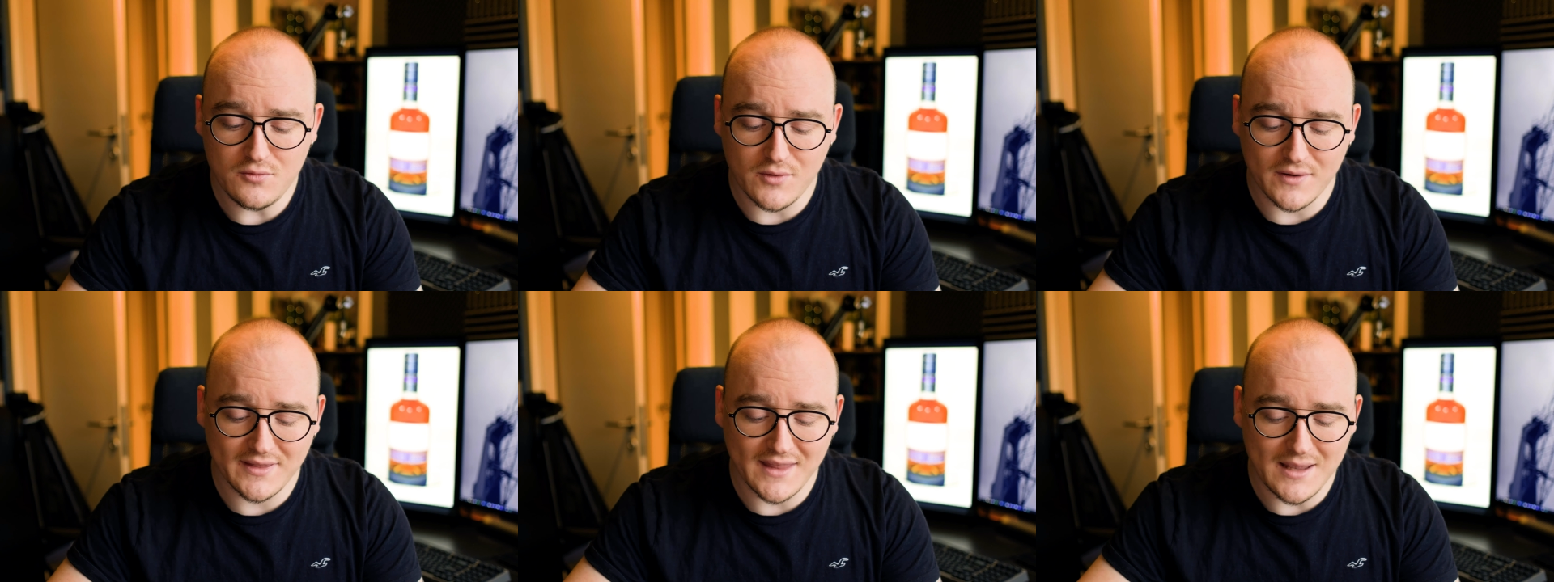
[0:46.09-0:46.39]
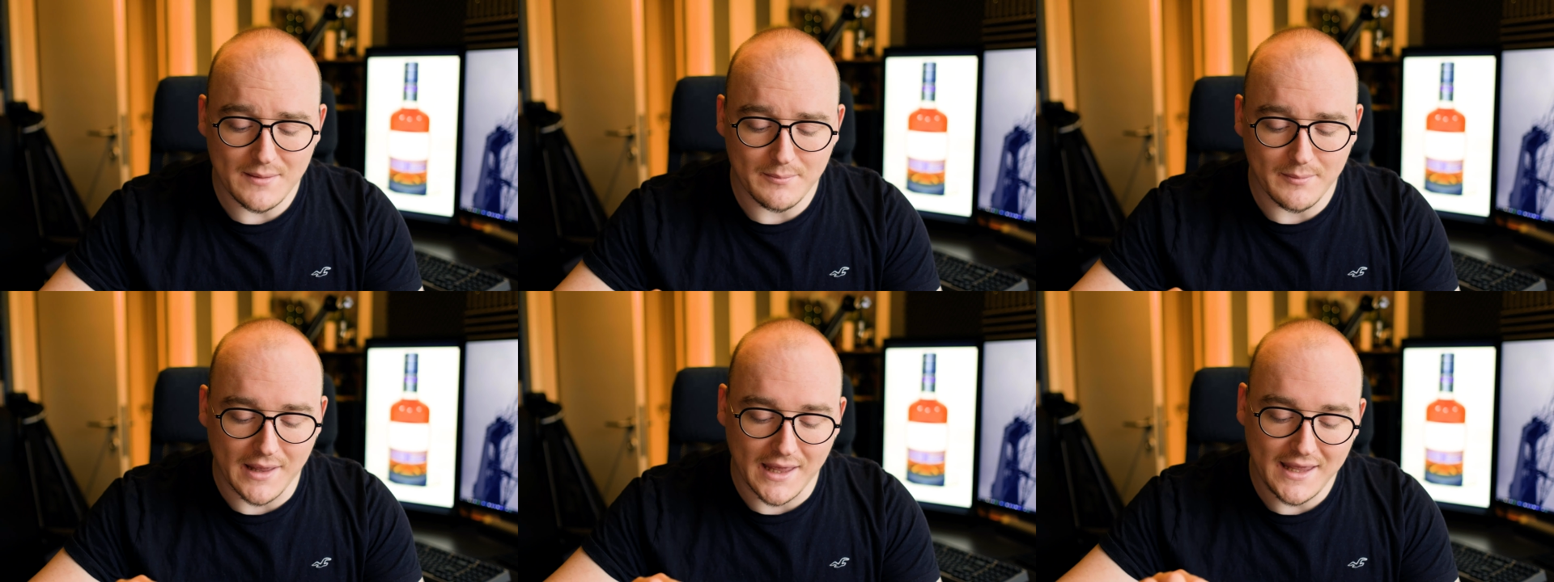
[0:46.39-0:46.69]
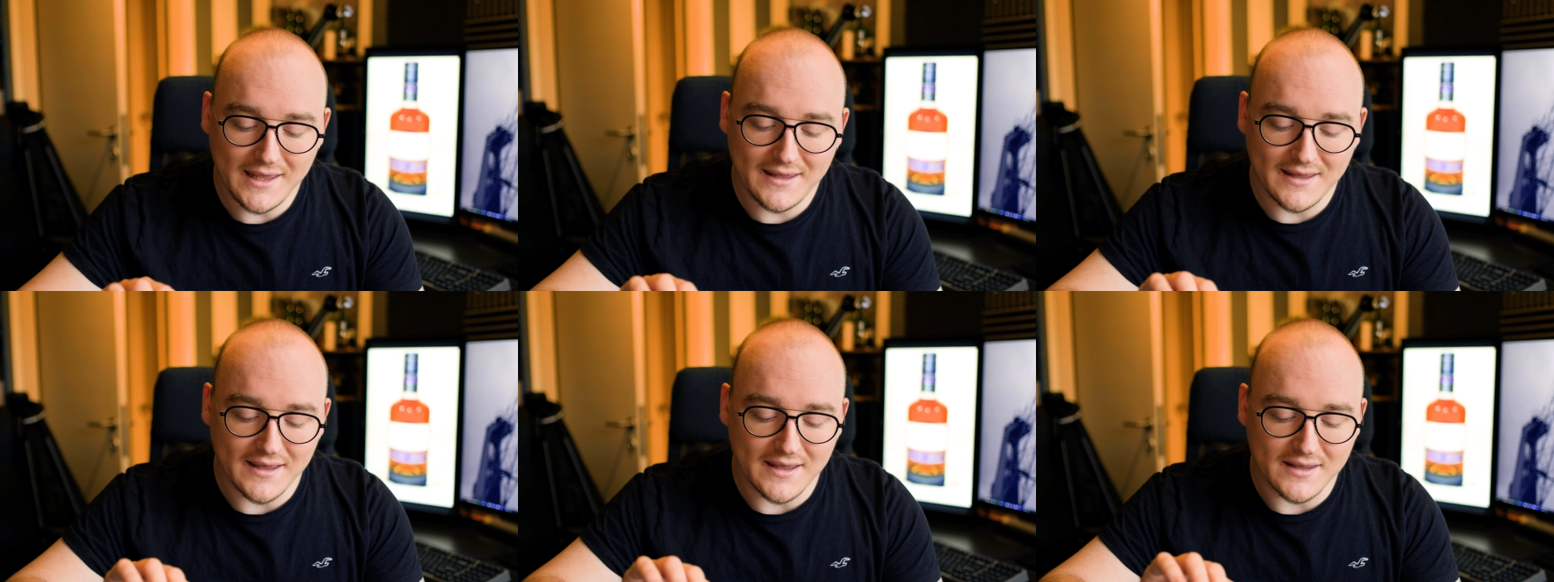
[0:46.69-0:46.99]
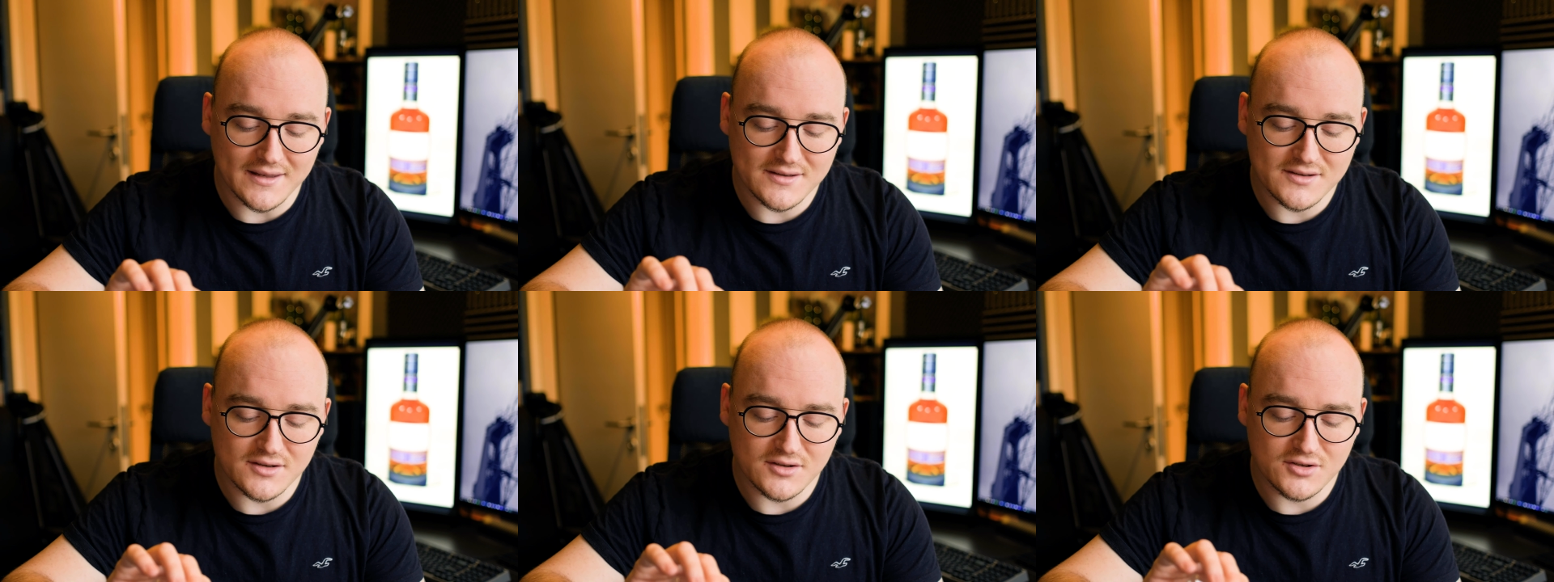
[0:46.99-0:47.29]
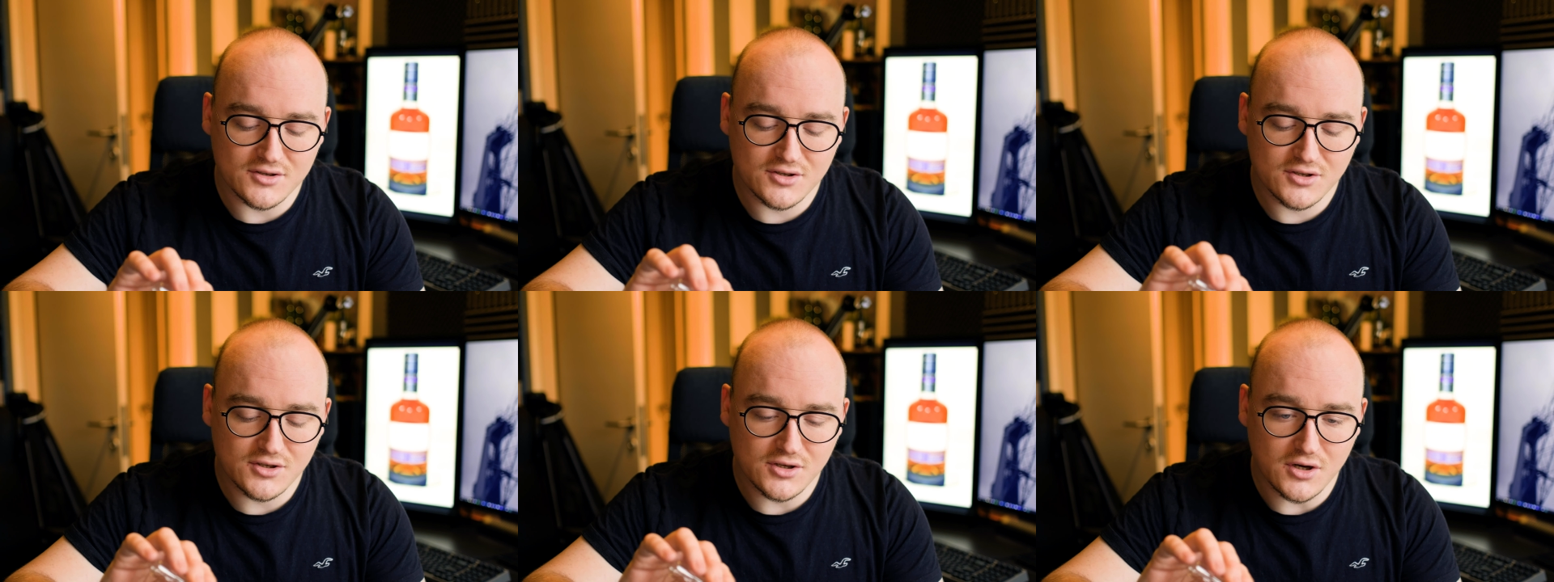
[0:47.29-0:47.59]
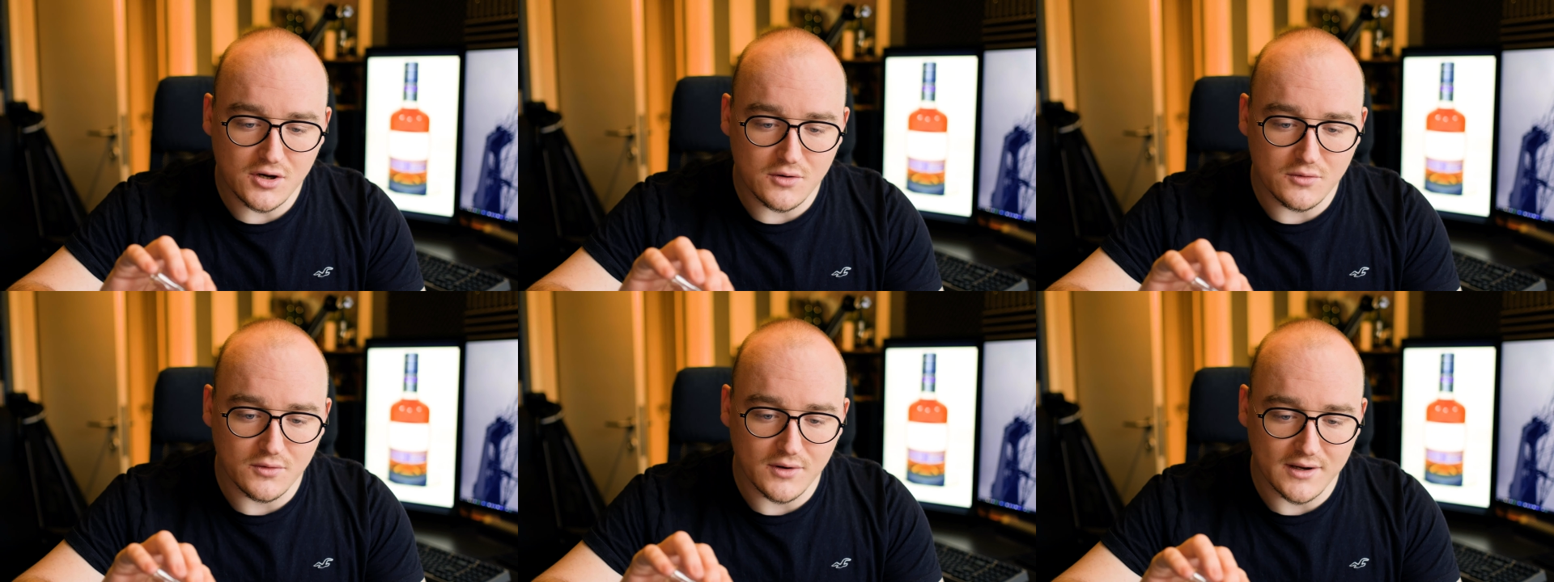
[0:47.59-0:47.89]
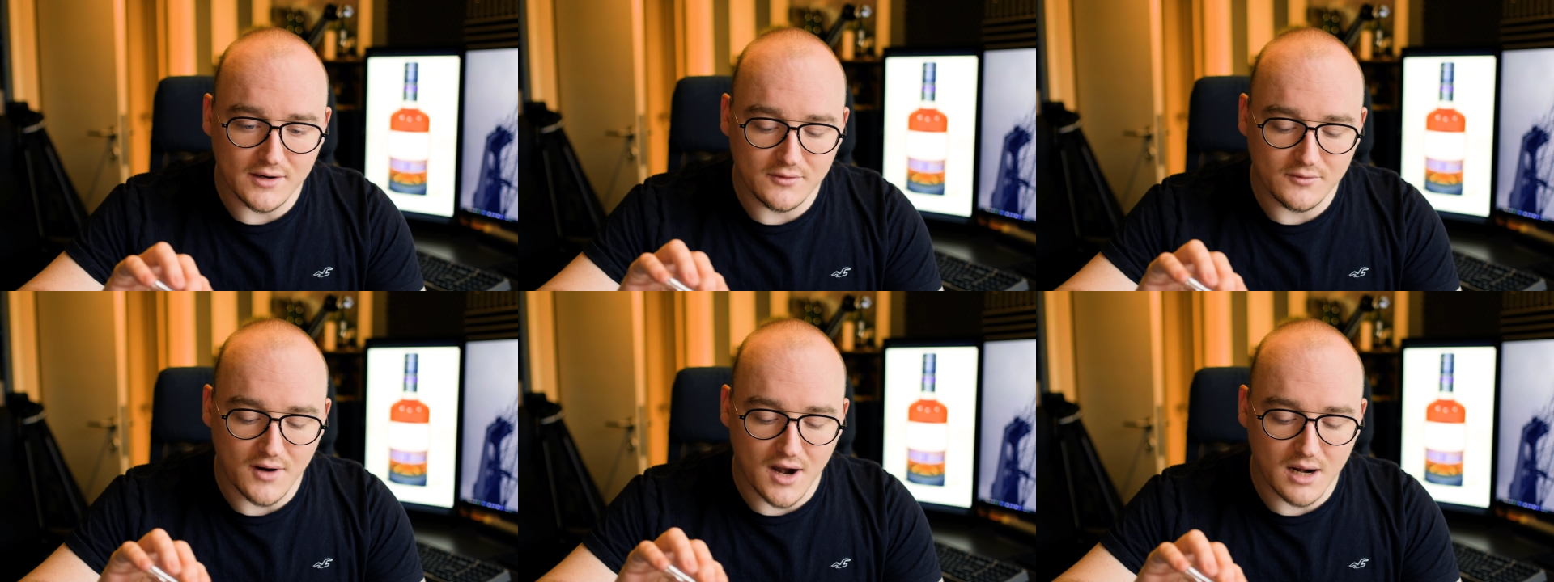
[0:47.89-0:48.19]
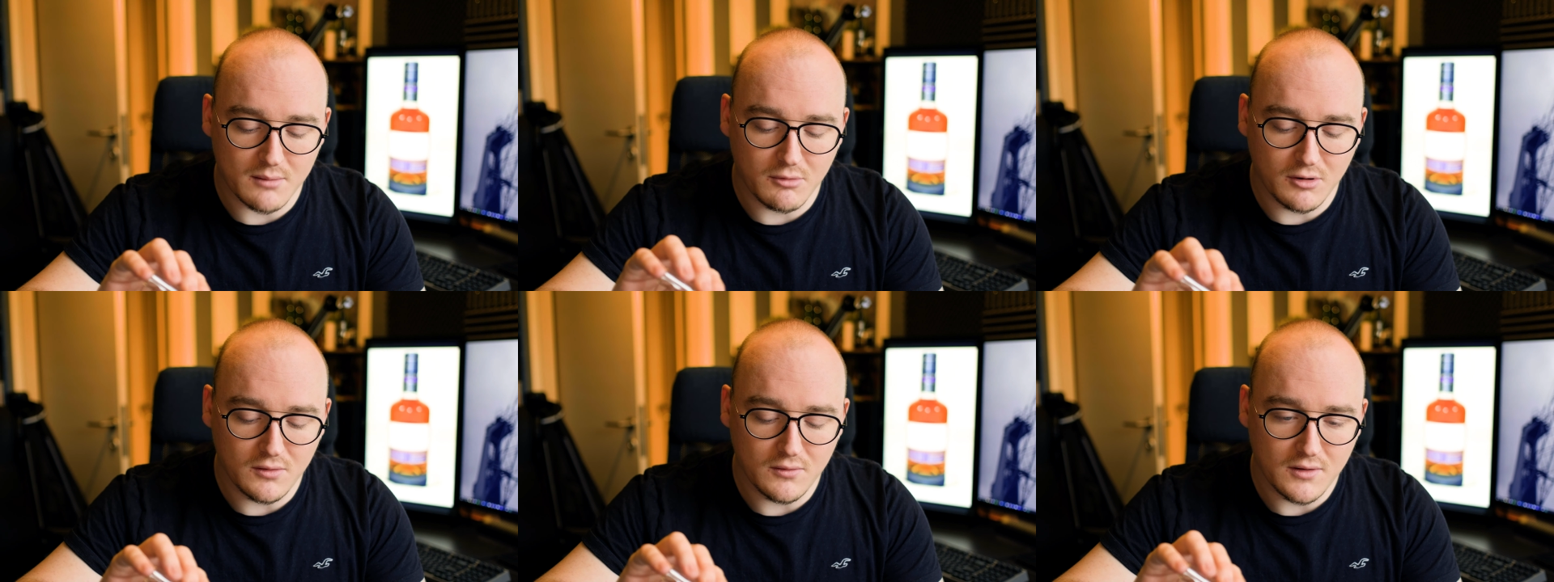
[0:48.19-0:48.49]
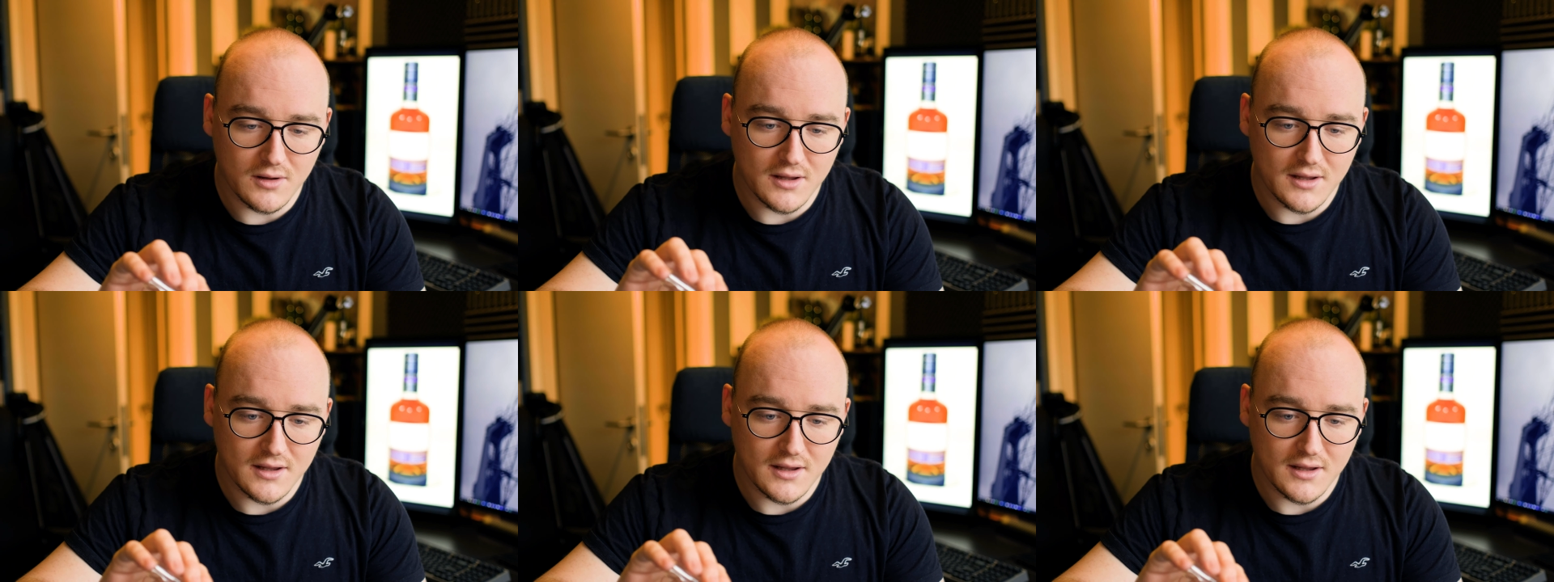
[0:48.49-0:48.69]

what they make, is so incredible.